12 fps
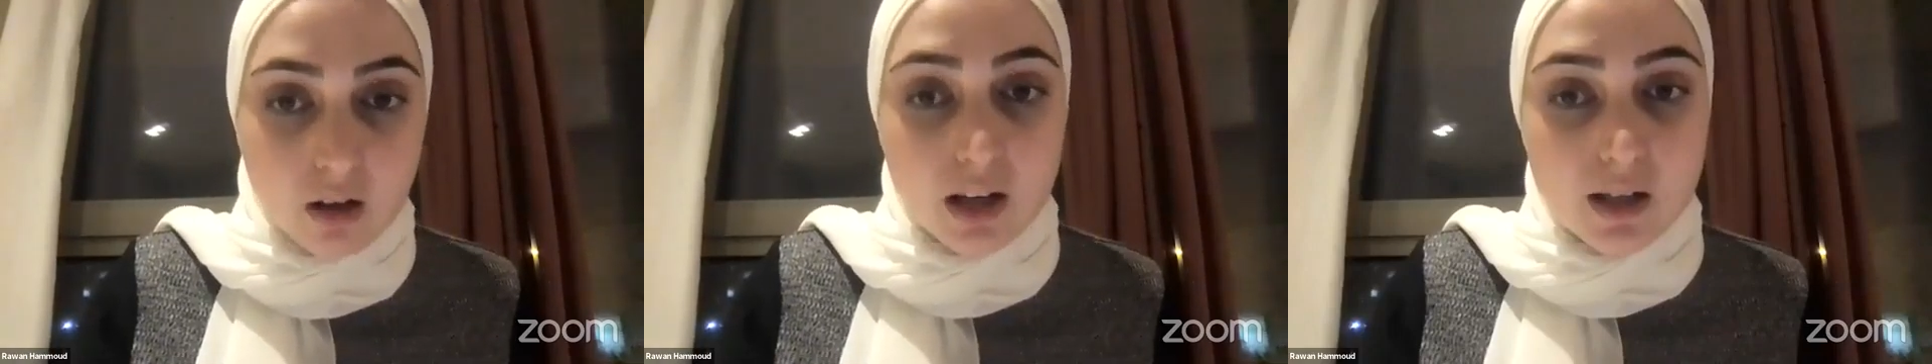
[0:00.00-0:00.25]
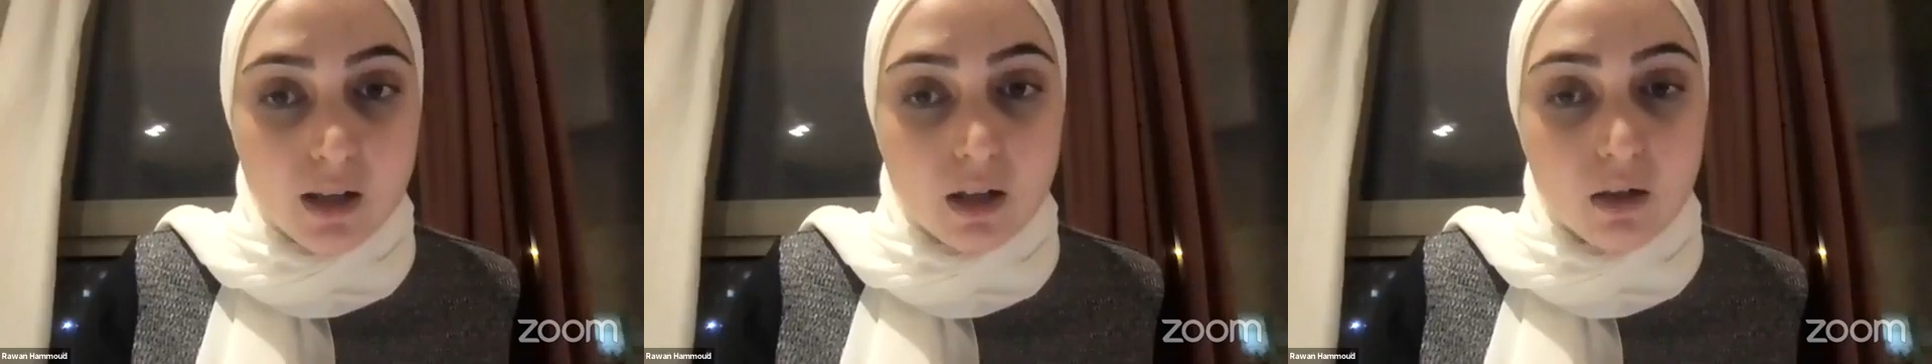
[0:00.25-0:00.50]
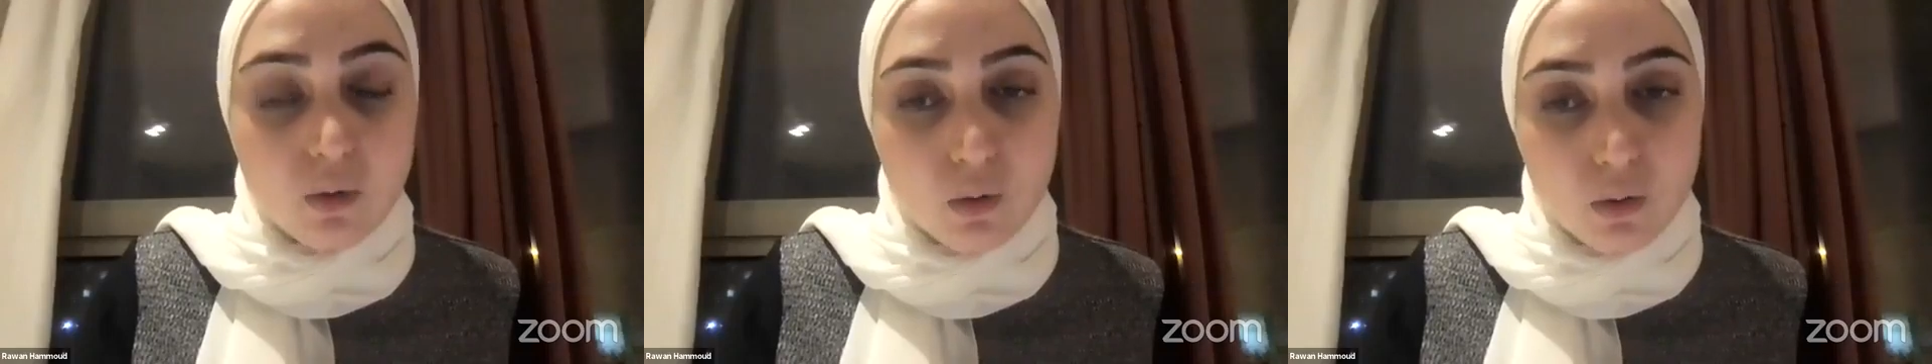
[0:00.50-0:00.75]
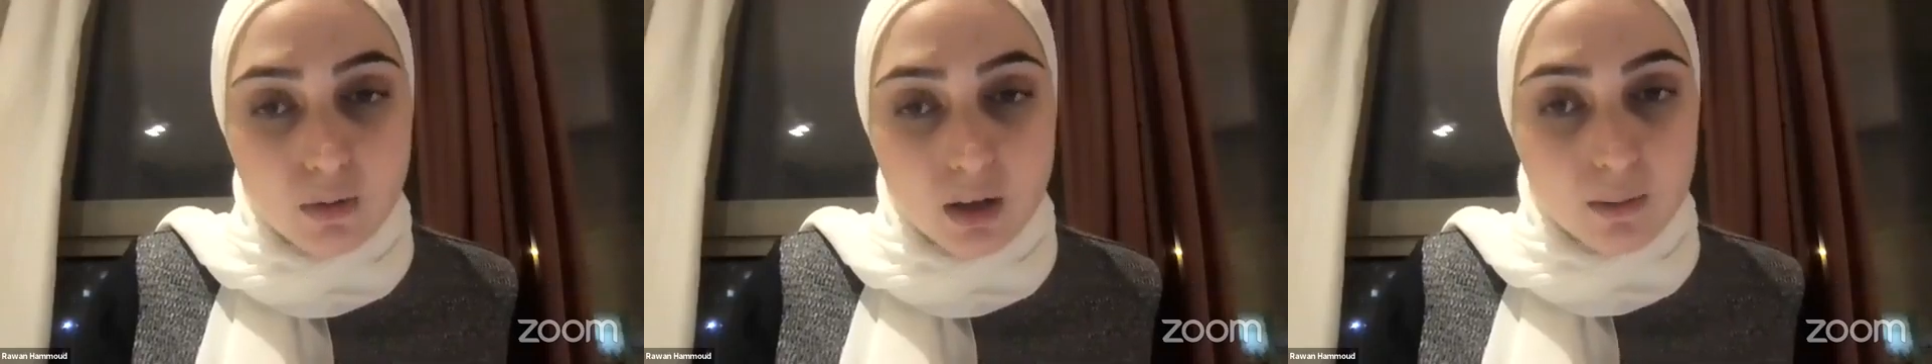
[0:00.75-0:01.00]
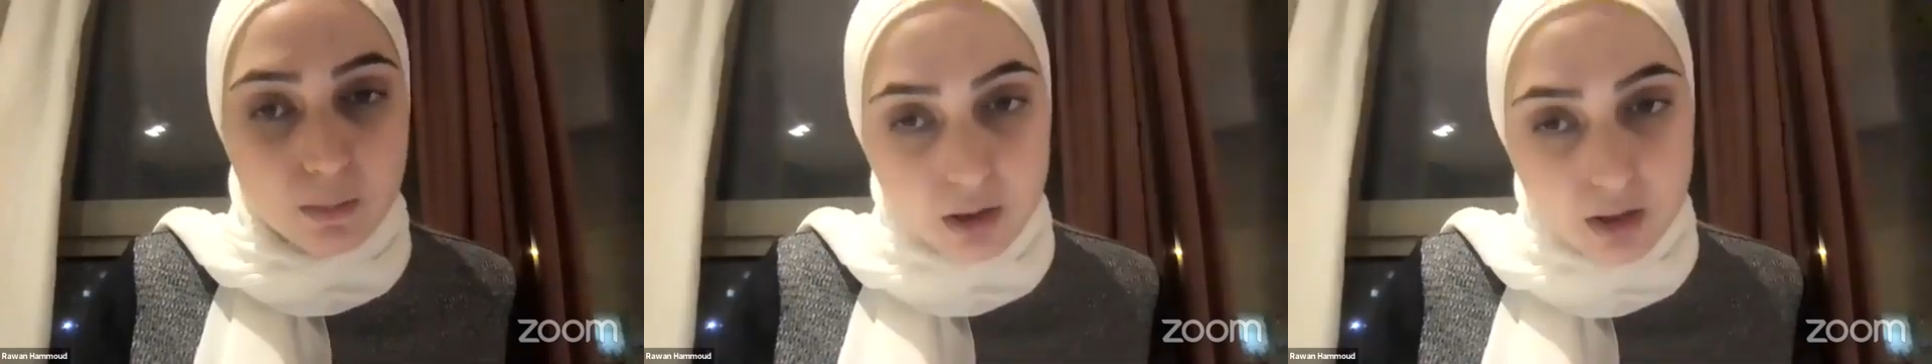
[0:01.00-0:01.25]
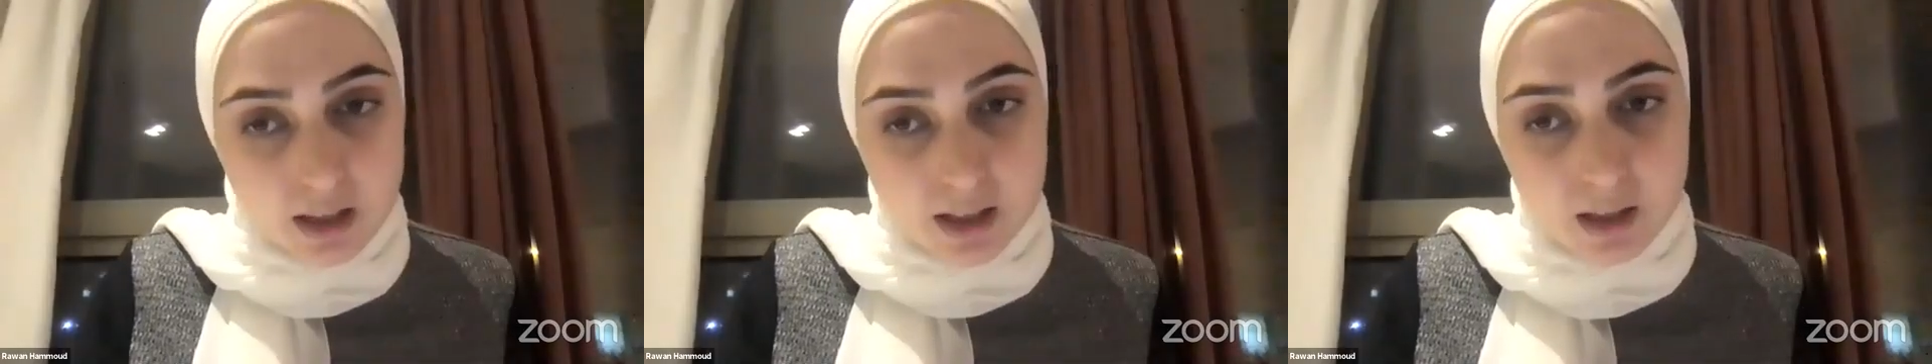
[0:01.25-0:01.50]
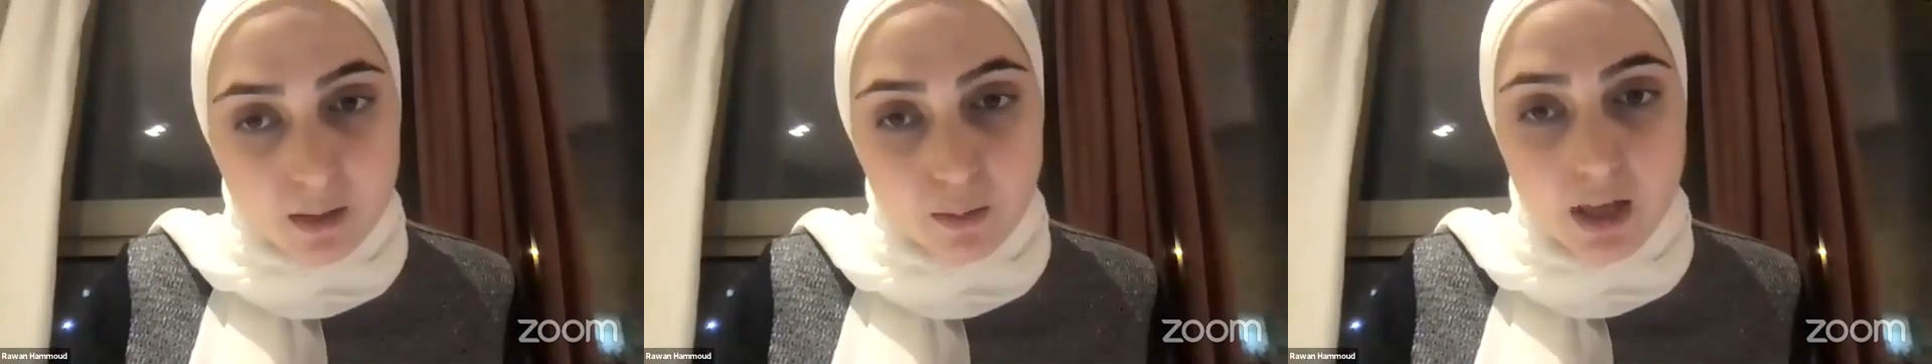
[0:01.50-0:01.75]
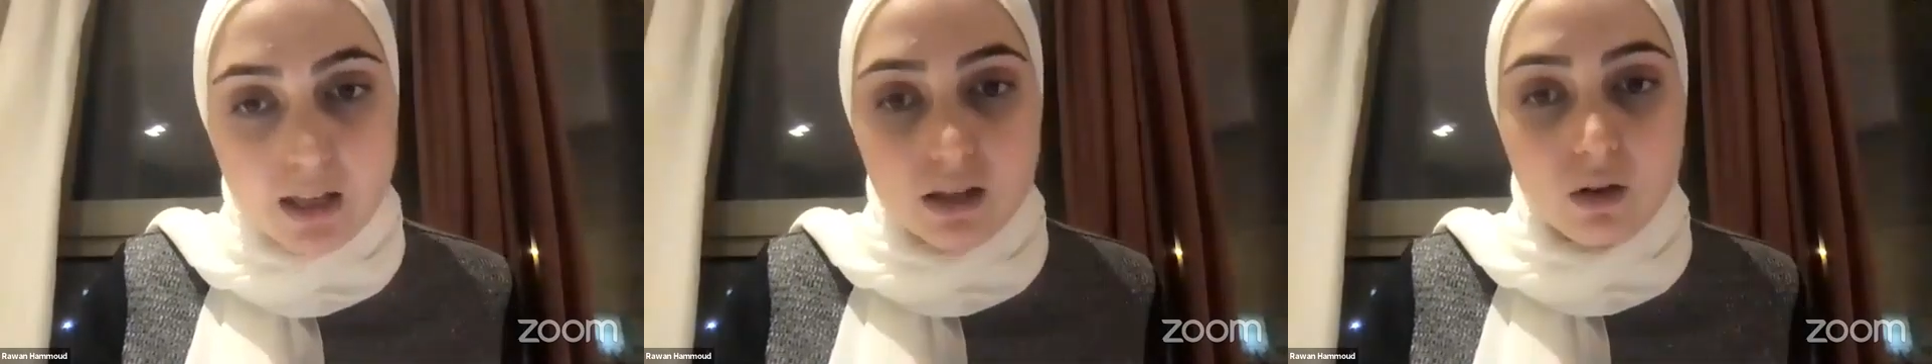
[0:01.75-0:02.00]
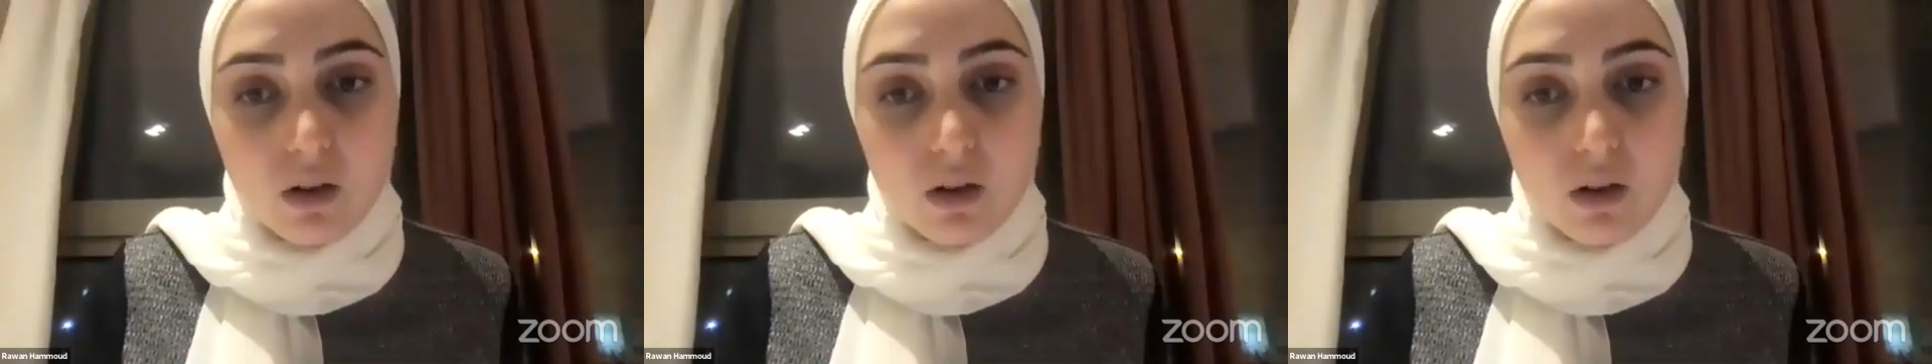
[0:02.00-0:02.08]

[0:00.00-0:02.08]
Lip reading: raising whom He pleases based